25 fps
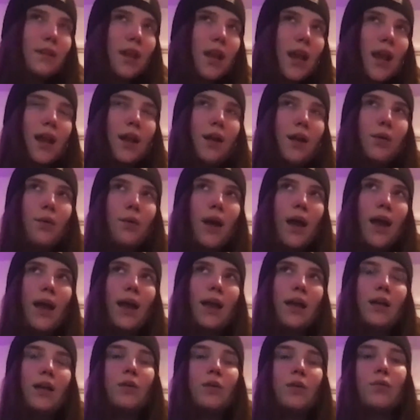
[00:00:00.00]
in a
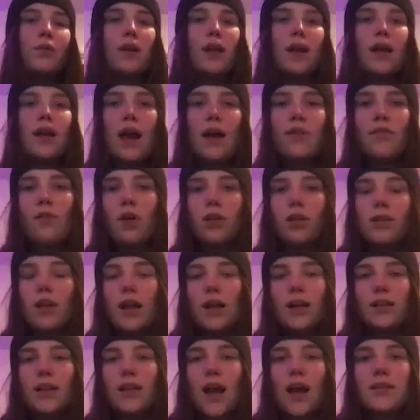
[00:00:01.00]
way when I have
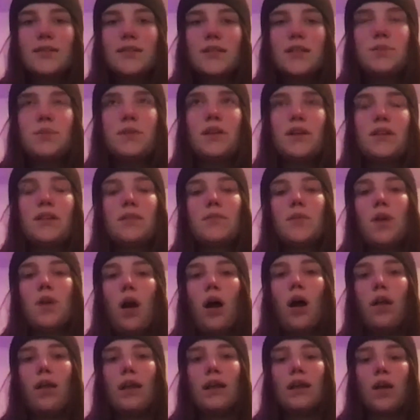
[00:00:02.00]
online classes because I'm
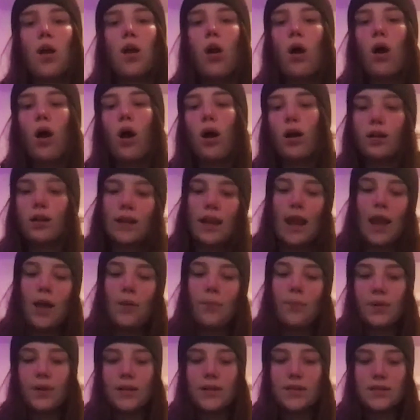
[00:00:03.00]
not on
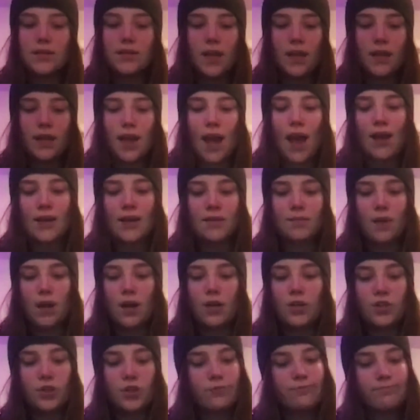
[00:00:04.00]
campus as
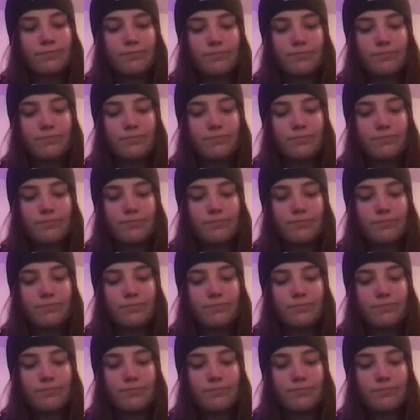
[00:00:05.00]
much.